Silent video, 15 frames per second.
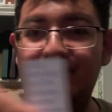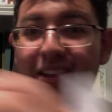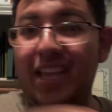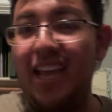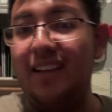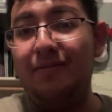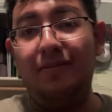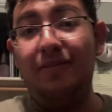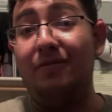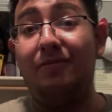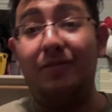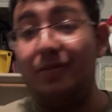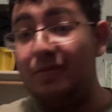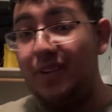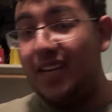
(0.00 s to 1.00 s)
can't,
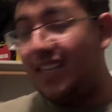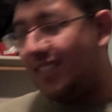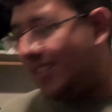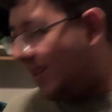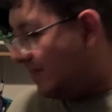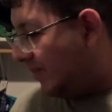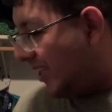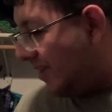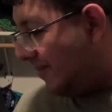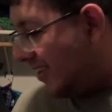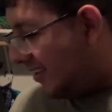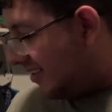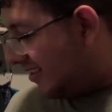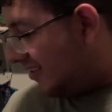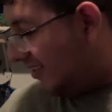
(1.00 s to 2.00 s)
we gotta stop
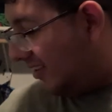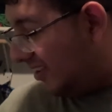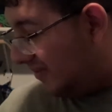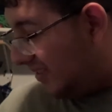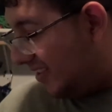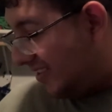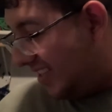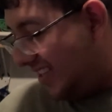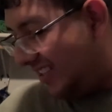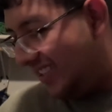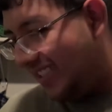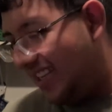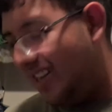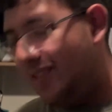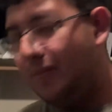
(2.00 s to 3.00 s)
blaming all of our things
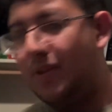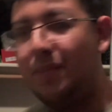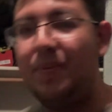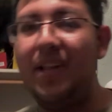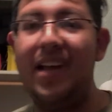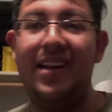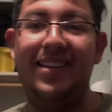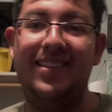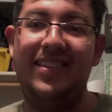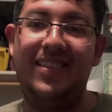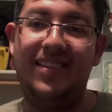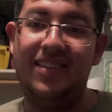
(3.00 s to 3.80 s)
on the planets.